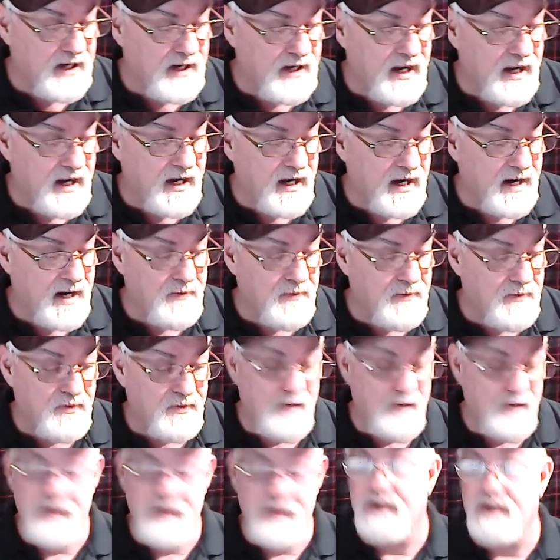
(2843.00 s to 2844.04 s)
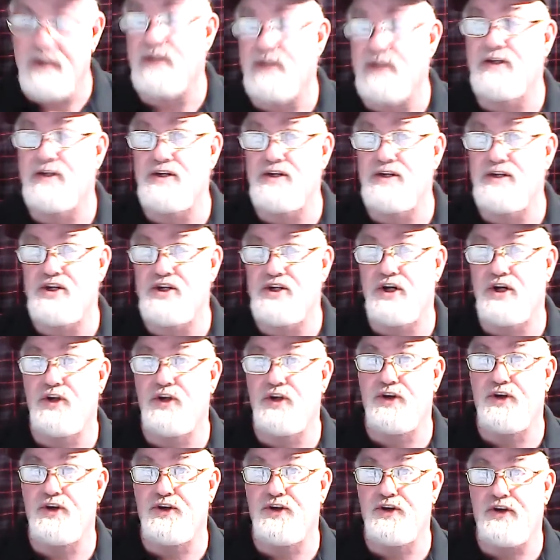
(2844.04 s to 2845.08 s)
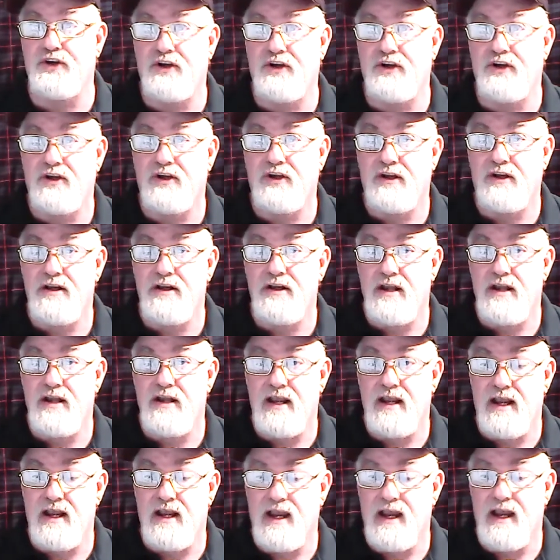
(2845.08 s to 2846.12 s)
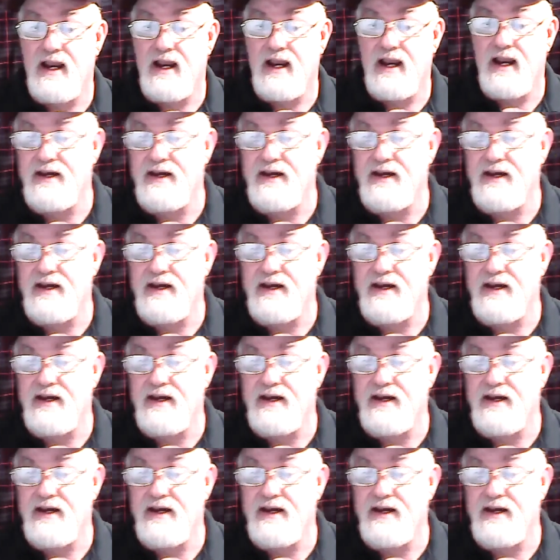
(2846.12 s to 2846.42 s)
and go into the slur and